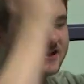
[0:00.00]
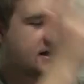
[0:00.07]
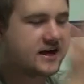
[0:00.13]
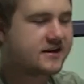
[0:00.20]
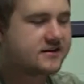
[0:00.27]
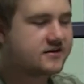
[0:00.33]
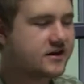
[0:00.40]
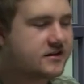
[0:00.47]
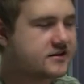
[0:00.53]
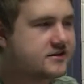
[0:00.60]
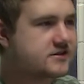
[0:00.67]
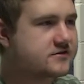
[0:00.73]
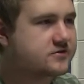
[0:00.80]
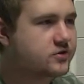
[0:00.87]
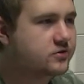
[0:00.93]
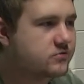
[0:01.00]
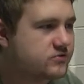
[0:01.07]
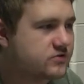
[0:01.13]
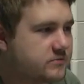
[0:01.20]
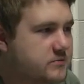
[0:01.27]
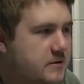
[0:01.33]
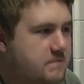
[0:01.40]
I thought this Joker was
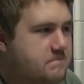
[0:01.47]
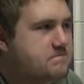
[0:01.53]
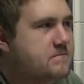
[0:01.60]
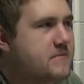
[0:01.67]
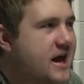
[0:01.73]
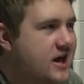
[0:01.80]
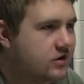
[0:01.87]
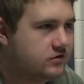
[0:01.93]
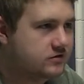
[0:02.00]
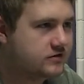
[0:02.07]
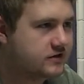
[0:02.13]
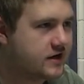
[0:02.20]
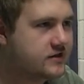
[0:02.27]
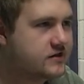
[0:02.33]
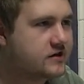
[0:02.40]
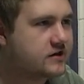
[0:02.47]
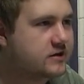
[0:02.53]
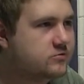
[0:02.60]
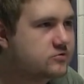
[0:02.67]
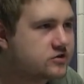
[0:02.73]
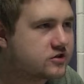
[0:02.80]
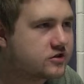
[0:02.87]
gonna be metal. I thought he
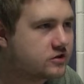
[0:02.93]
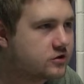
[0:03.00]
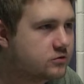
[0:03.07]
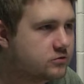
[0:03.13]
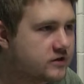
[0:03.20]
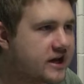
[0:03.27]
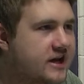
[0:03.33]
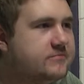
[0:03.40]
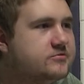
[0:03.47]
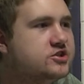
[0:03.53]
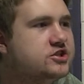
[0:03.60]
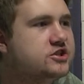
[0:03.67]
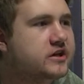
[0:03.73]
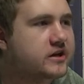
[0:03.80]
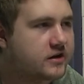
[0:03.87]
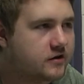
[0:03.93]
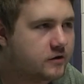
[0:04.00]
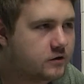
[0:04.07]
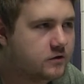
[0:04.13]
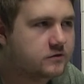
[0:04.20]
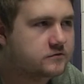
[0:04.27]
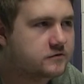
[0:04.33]
was gonna go ape shit
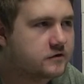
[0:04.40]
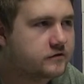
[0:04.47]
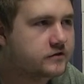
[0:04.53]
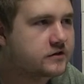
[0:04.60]
all over.